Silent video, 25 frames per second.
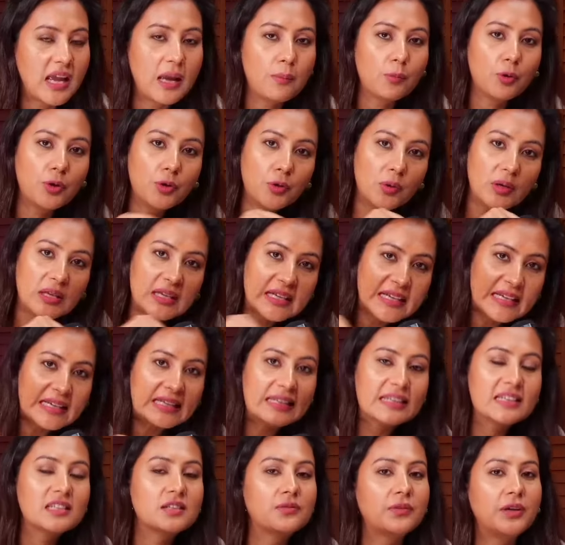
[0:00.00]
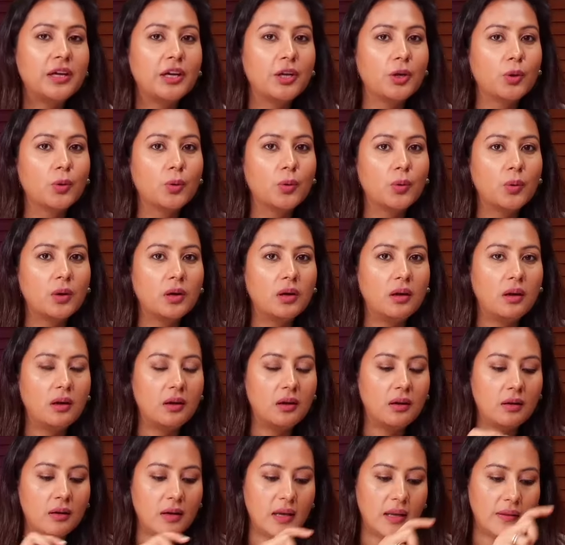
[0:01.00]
I'm going to link this video uh,